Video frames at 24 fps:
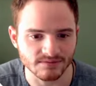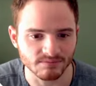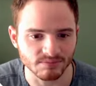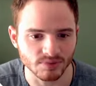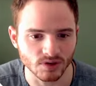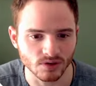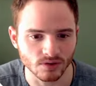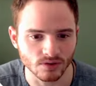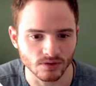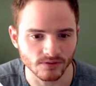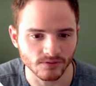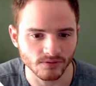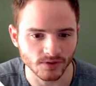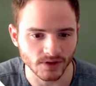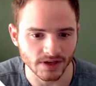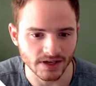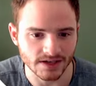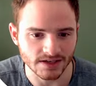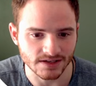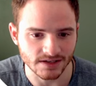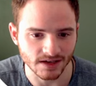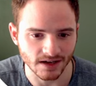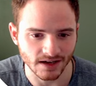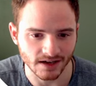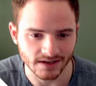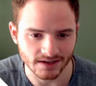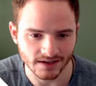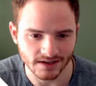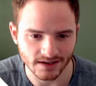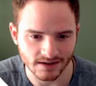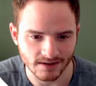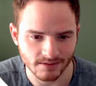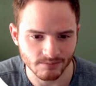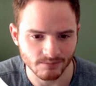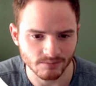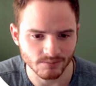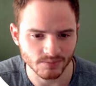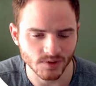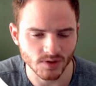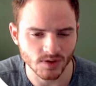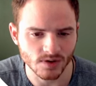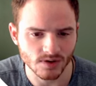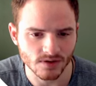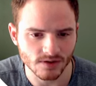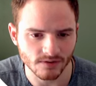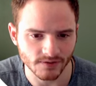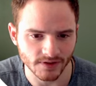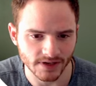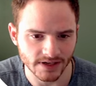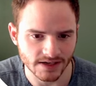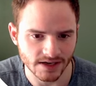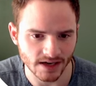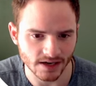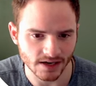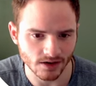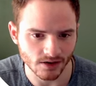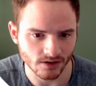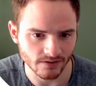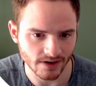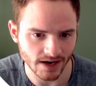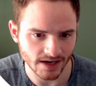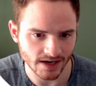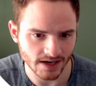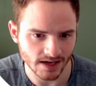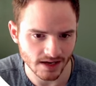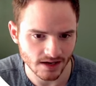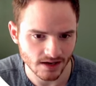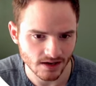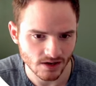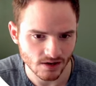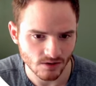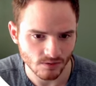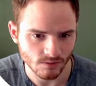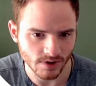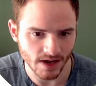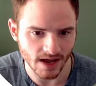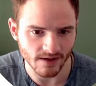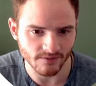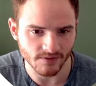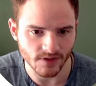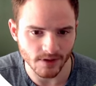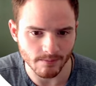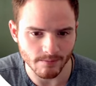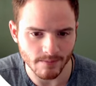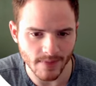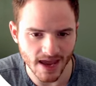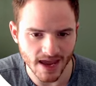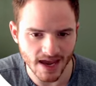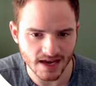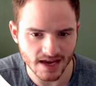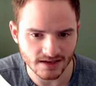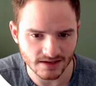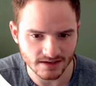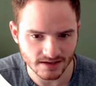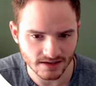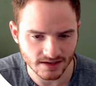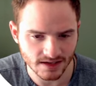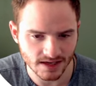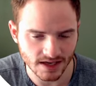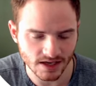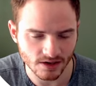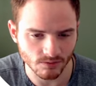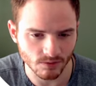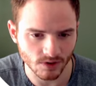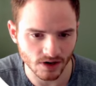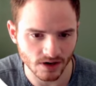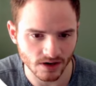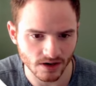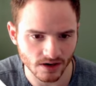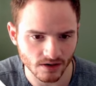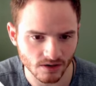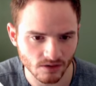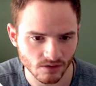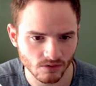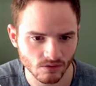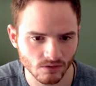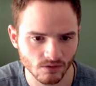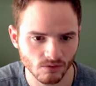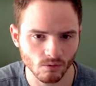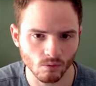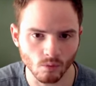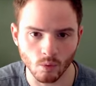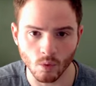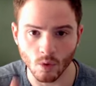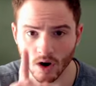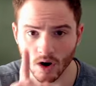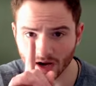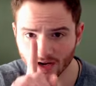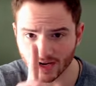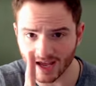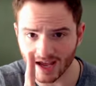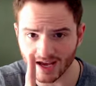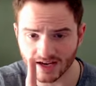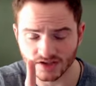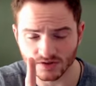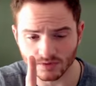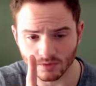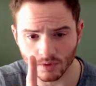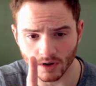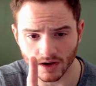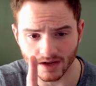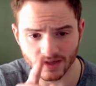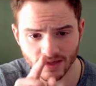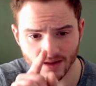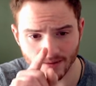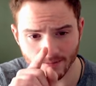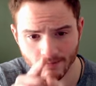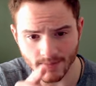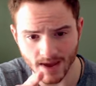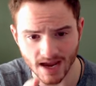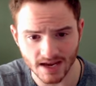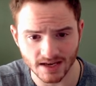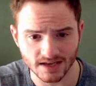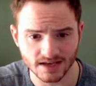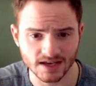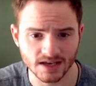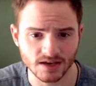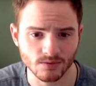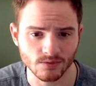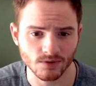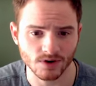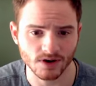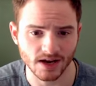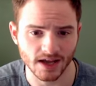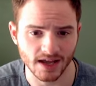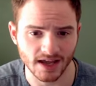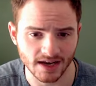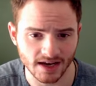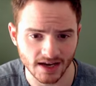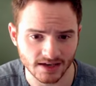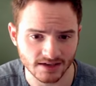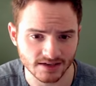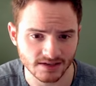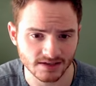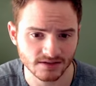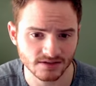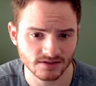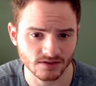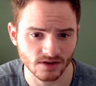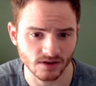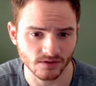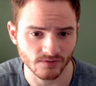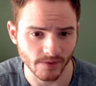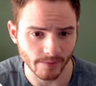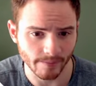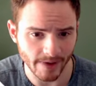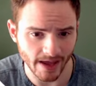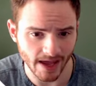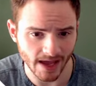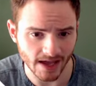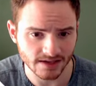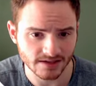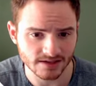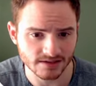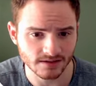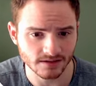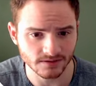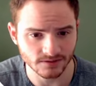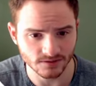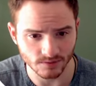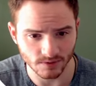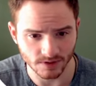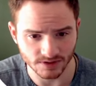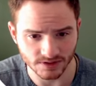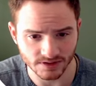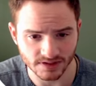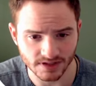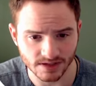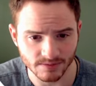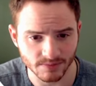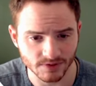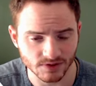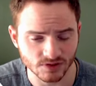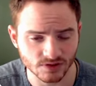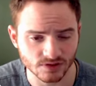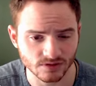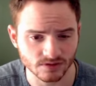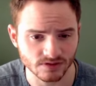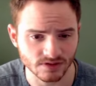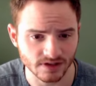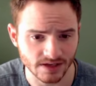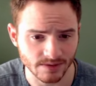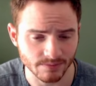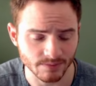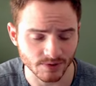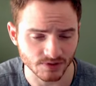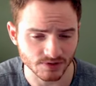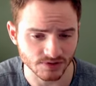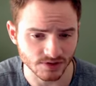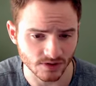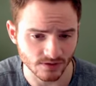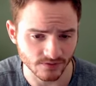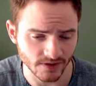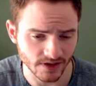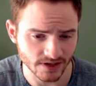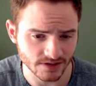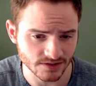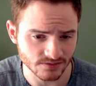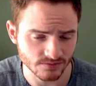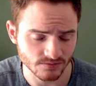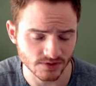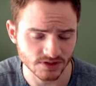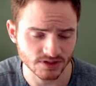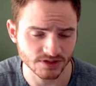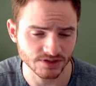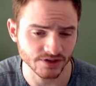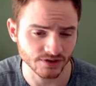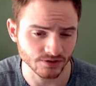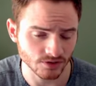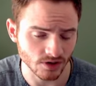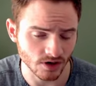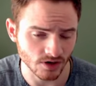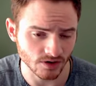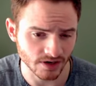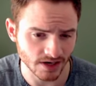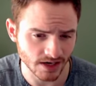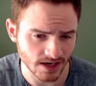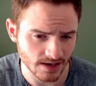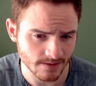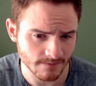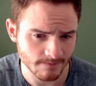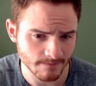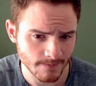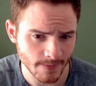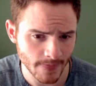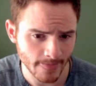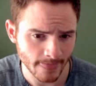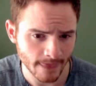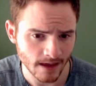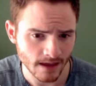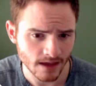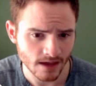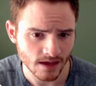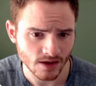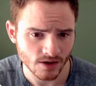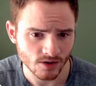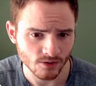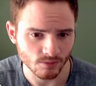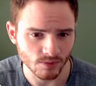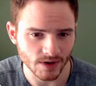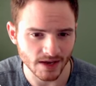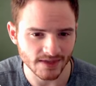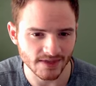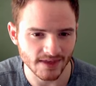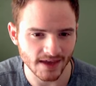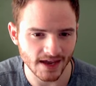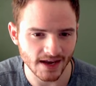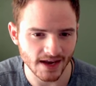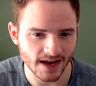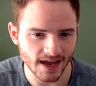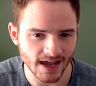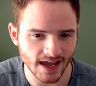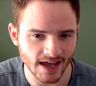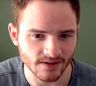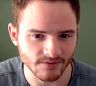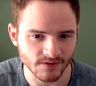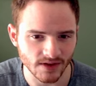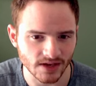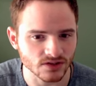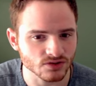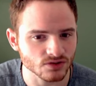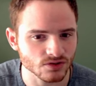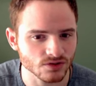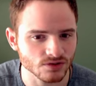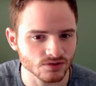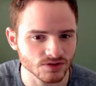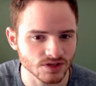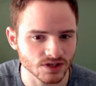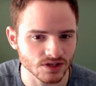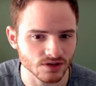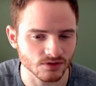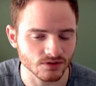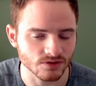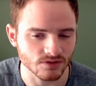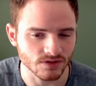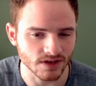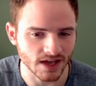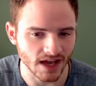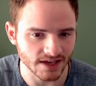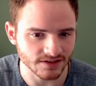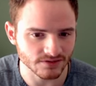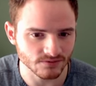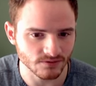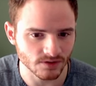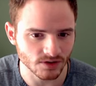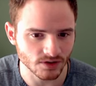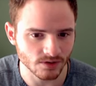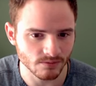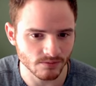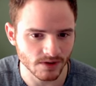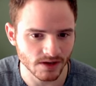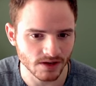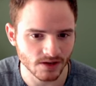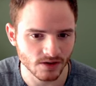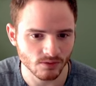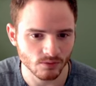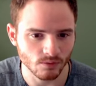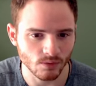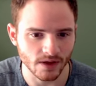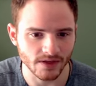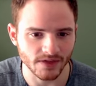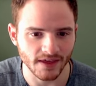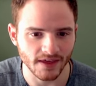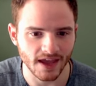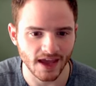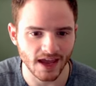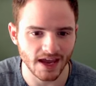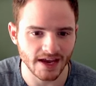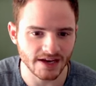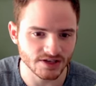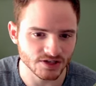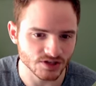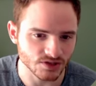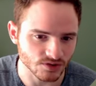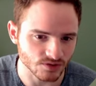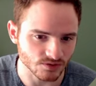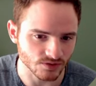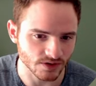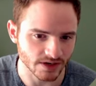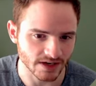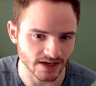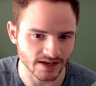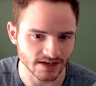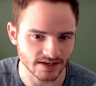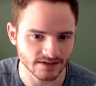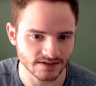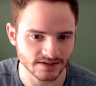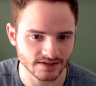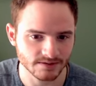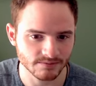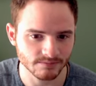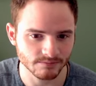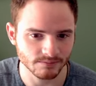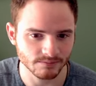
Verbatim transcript: is beautifully done, beautifully done already. We have the main keyword, one H1, the main keyword in it, sofa beds, as well as sleep, sleeper sofas, which are targeting. We then have introducing your new guest room with H3s